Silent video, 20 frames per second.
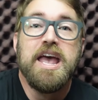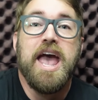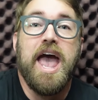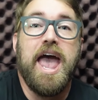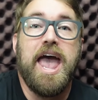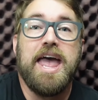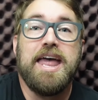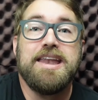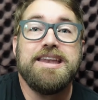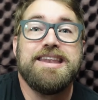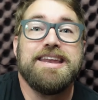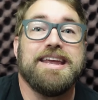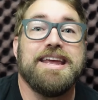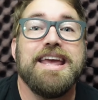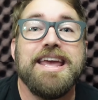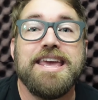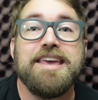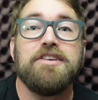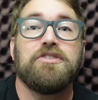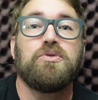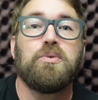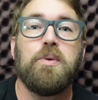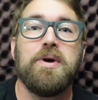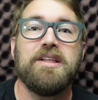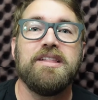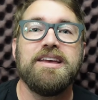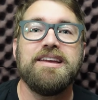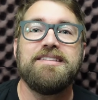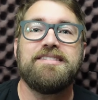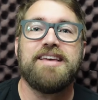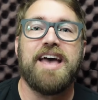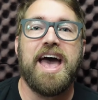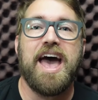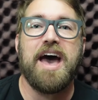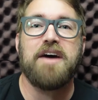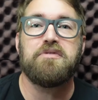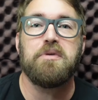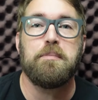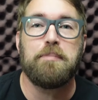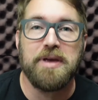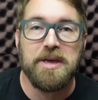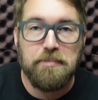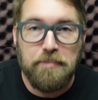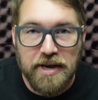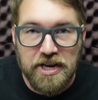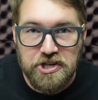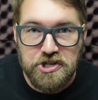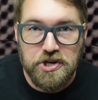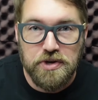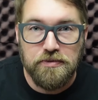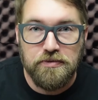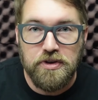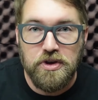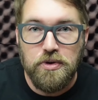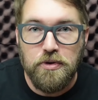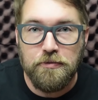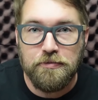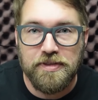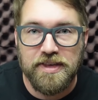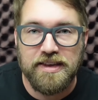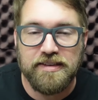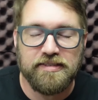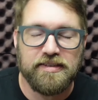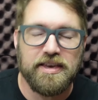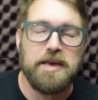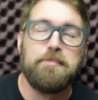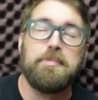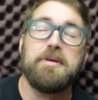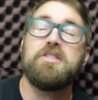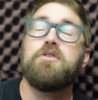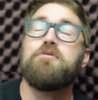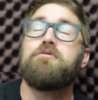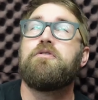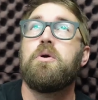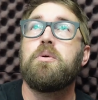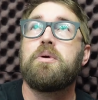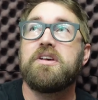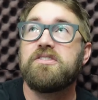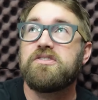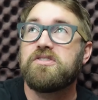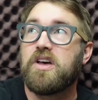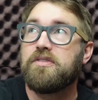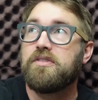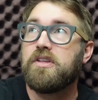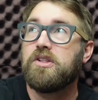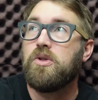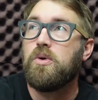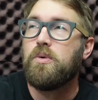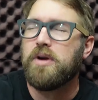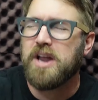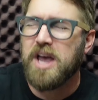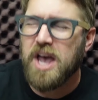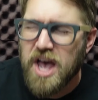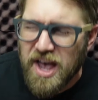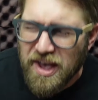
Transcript: And he's willing to have a big picture view of things, keeping the focus on the Lord,